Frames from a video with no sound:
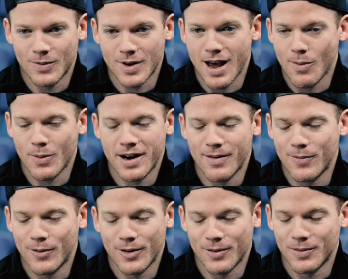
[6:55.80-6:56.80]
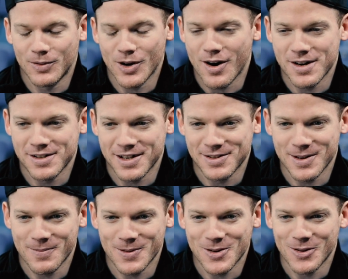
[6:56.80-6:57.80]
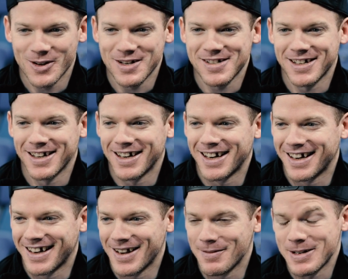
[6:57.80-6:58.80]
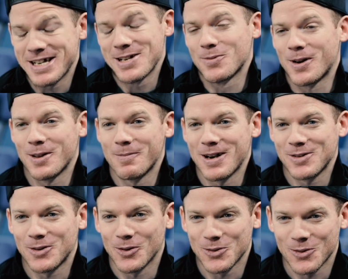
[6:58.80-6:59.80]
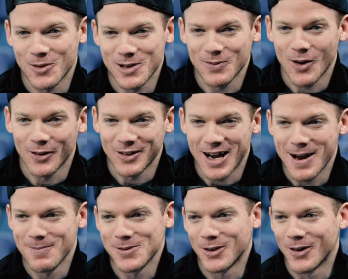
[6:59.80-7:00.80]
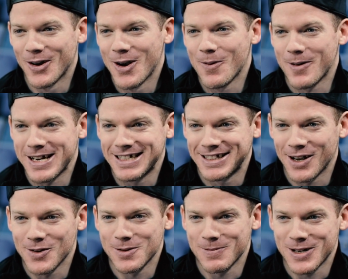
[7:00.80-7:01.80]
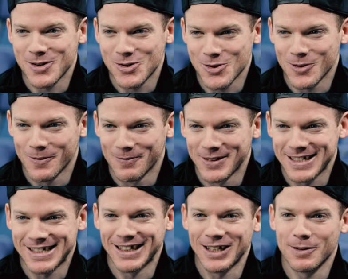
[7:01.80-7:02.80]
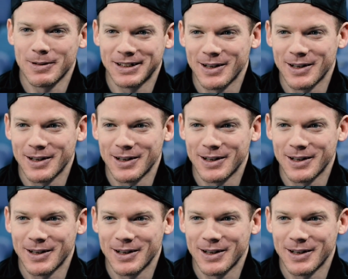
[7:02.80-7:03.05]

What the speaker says: Yeah, whenever Jari says something, you listen. I mean, he's one of the best goal scorers of all time, so when he tells me to shoot, it's a little bit